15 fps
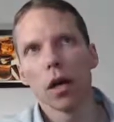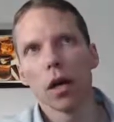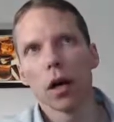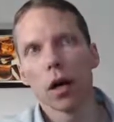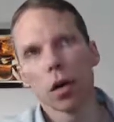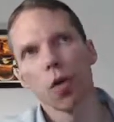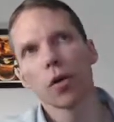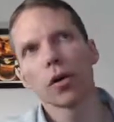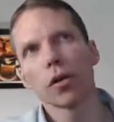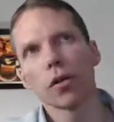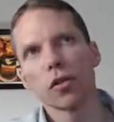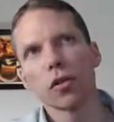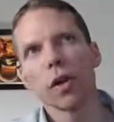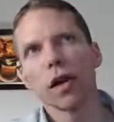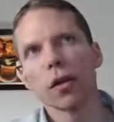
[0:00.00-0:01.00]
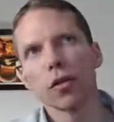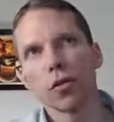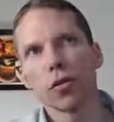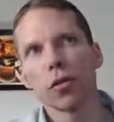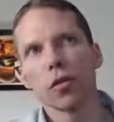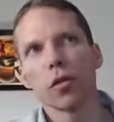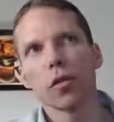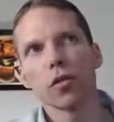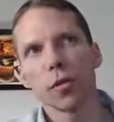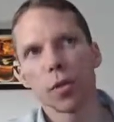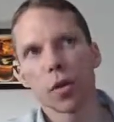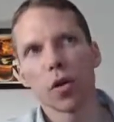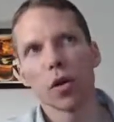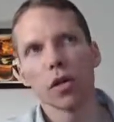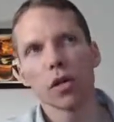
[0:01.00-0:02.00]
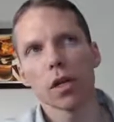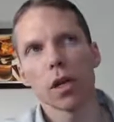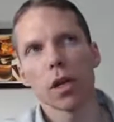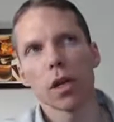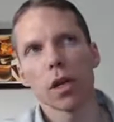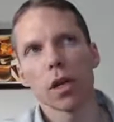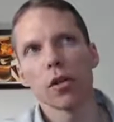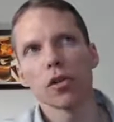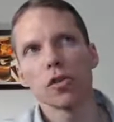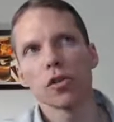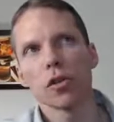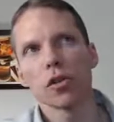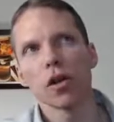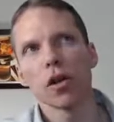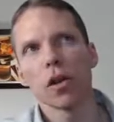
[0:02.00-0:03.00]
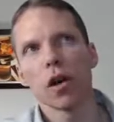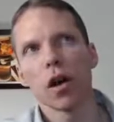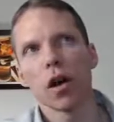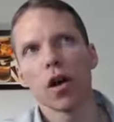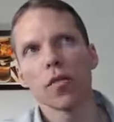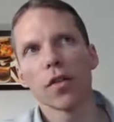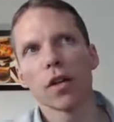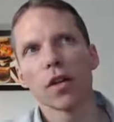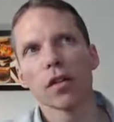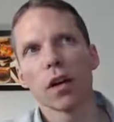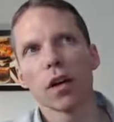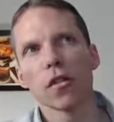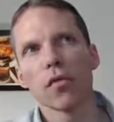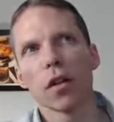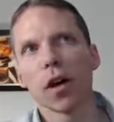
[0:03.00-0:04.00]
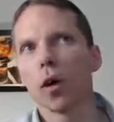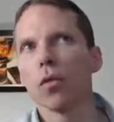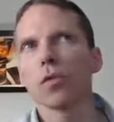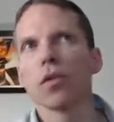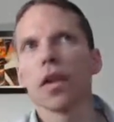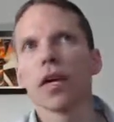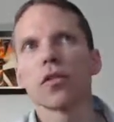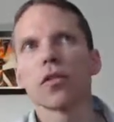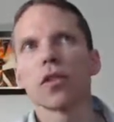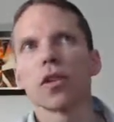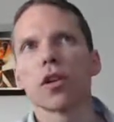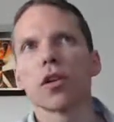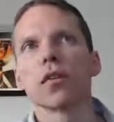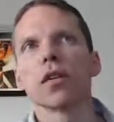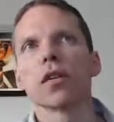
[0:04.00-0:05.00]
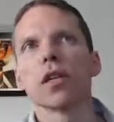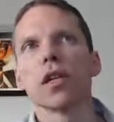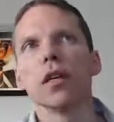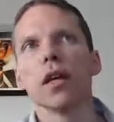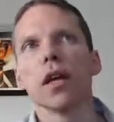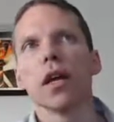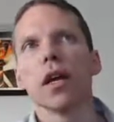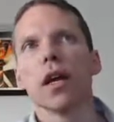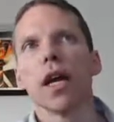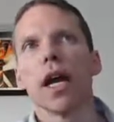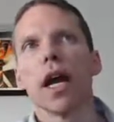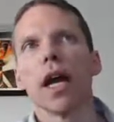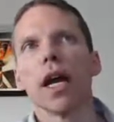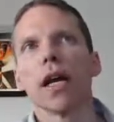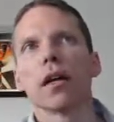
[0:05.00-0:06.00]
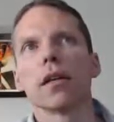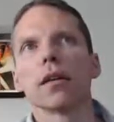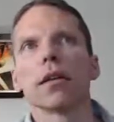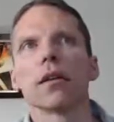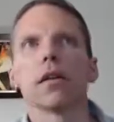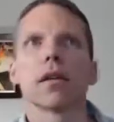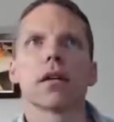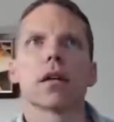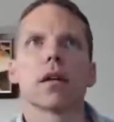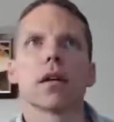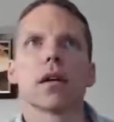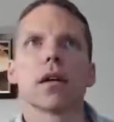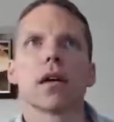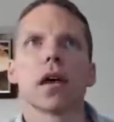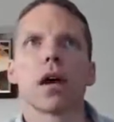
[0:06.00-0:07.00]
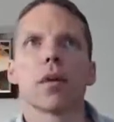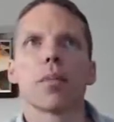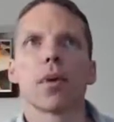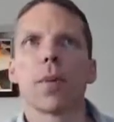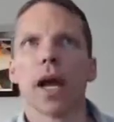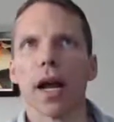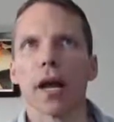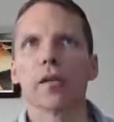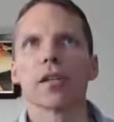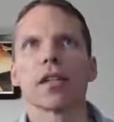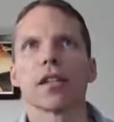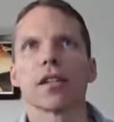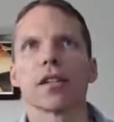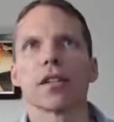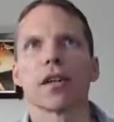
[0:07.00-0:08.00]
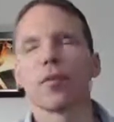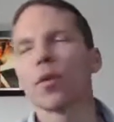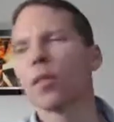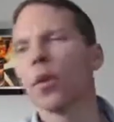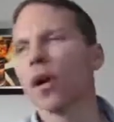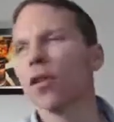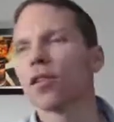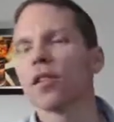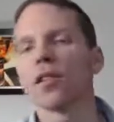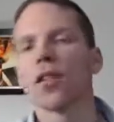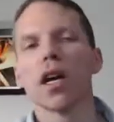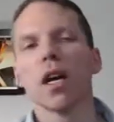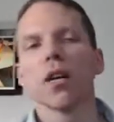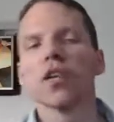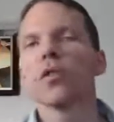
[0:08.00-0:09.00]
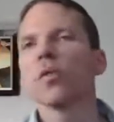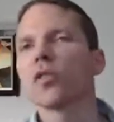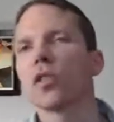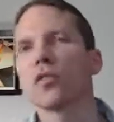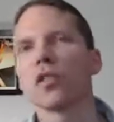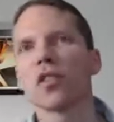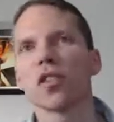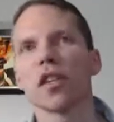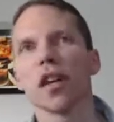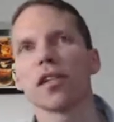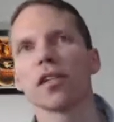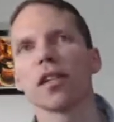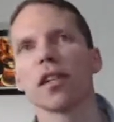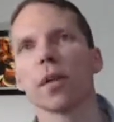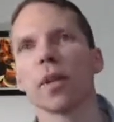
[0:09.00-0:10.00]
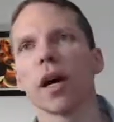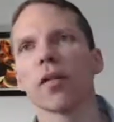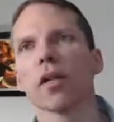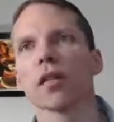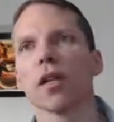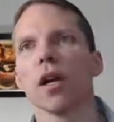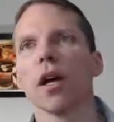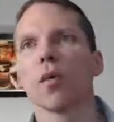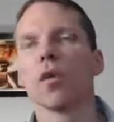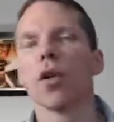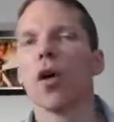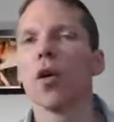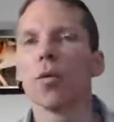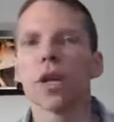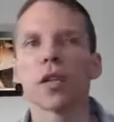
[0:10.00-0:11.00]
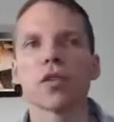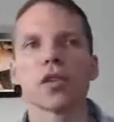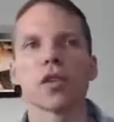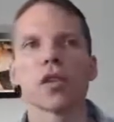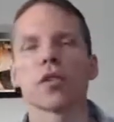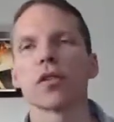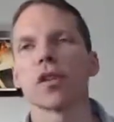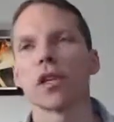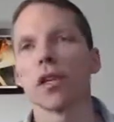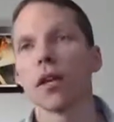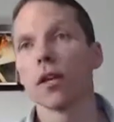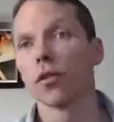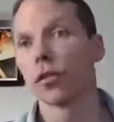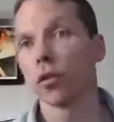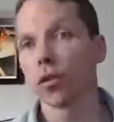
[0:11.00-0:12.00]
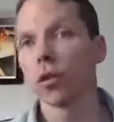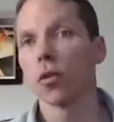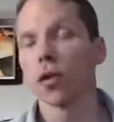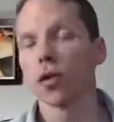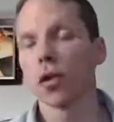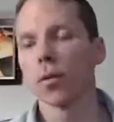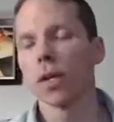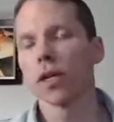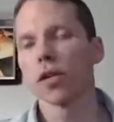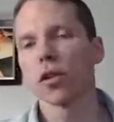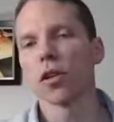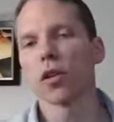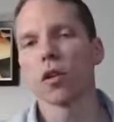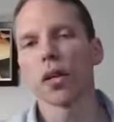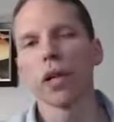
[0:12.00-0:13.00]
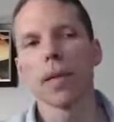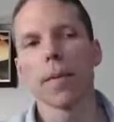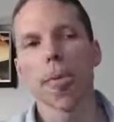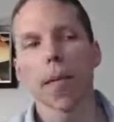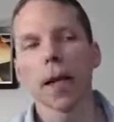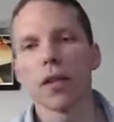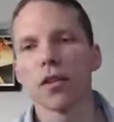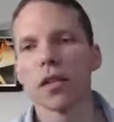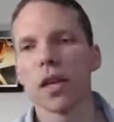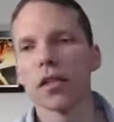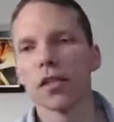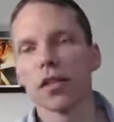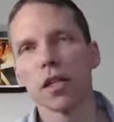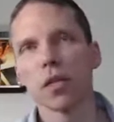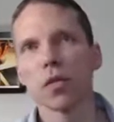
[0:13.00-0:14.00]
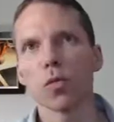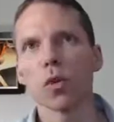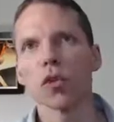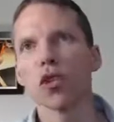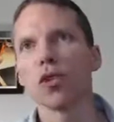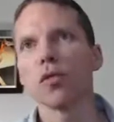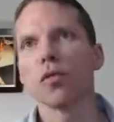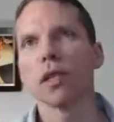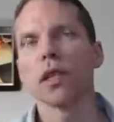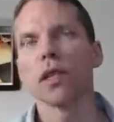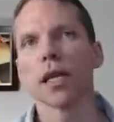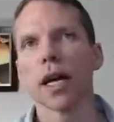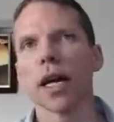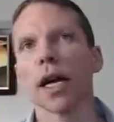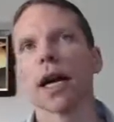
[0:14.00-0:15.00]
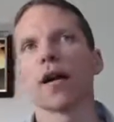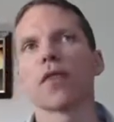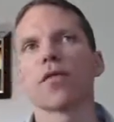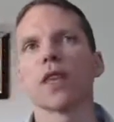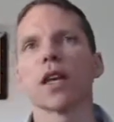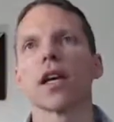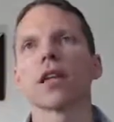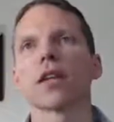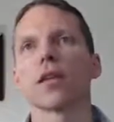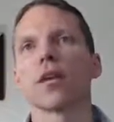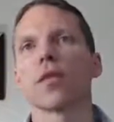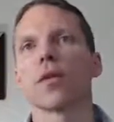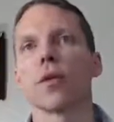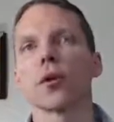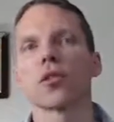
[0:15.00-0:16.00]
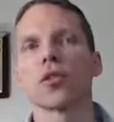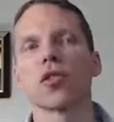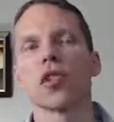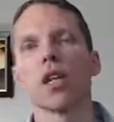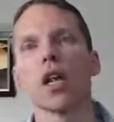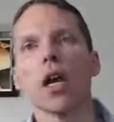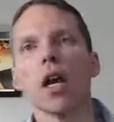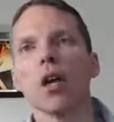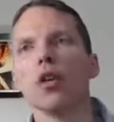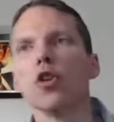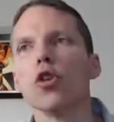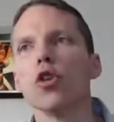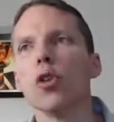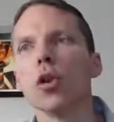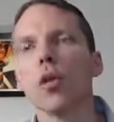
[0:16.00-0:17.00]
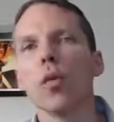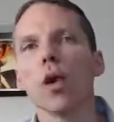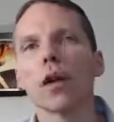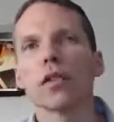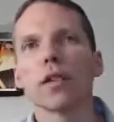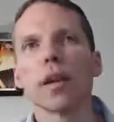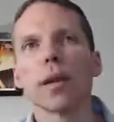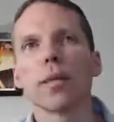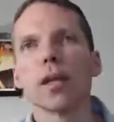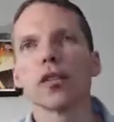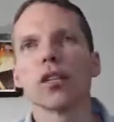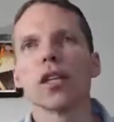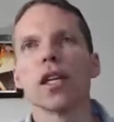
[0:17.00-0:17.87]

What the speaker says: according to a new report. The New Jersey Office of Homeland Security and preparedness. You know what's so disgusting about this? When the Homeland Security, so-called Homeland Security, says this is what you need to have in case of emergency, nowhere do they mention